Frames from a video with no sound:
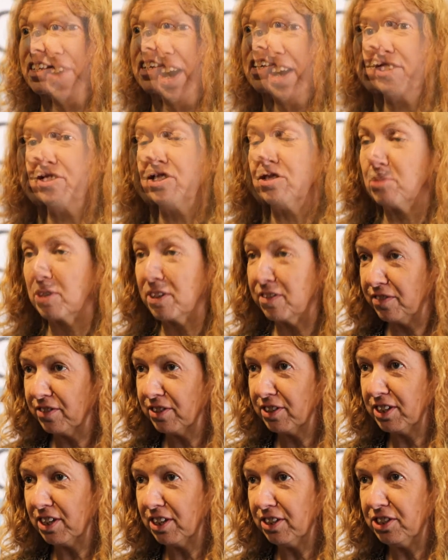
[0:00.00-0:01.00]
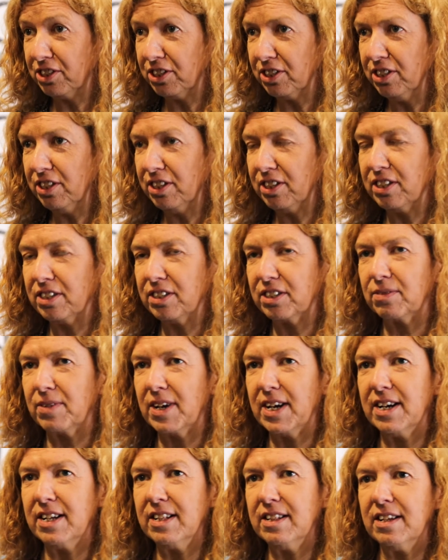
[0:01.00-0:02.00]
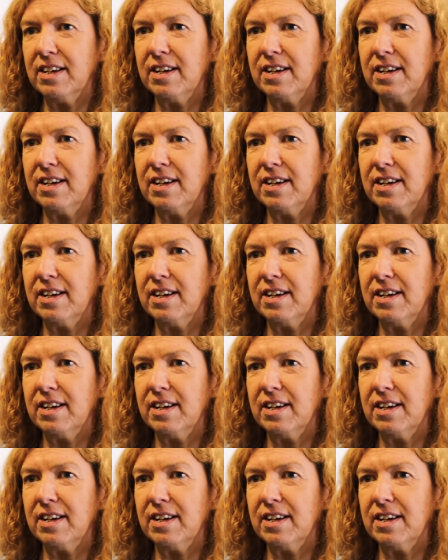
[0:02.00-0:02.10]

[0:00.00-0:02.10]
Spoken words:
I used to work for Include Youth as well.